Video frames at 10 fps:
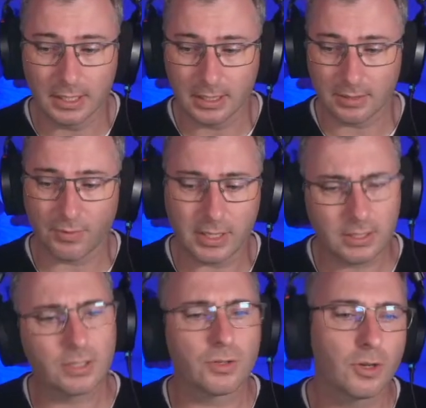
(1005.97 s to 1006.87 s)
read and
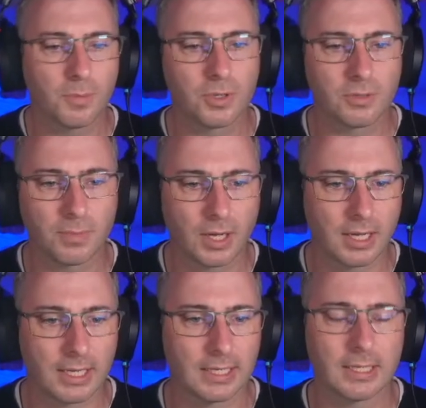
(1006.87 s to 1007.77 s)
interpreted
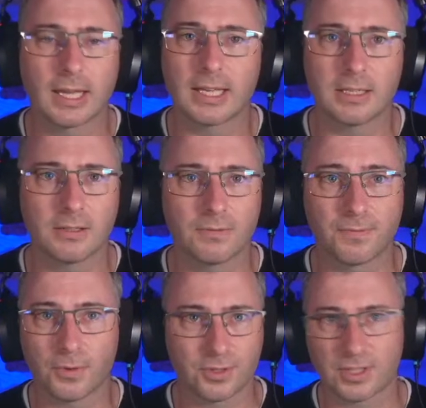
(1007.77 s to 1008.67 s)
by a
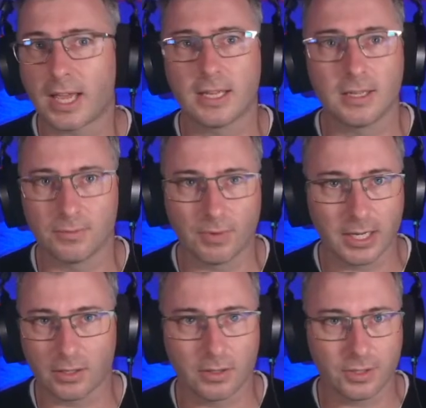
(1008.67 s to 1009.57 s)
first day
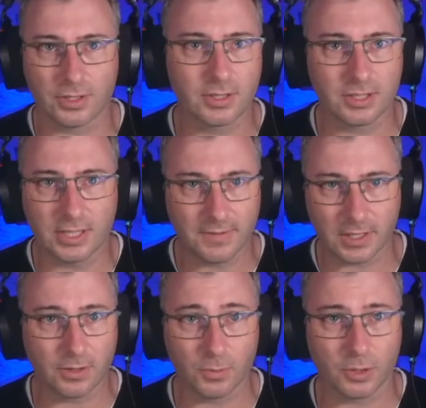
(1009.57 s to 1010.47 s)
radiologist that's never done
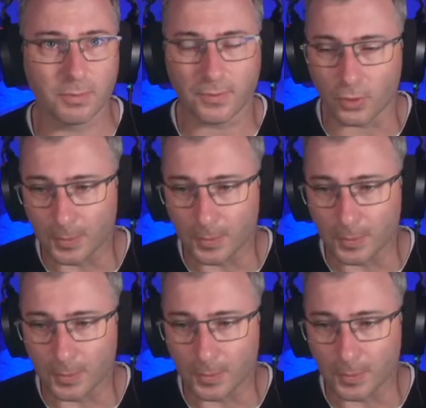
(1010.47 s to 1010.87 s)
the work before.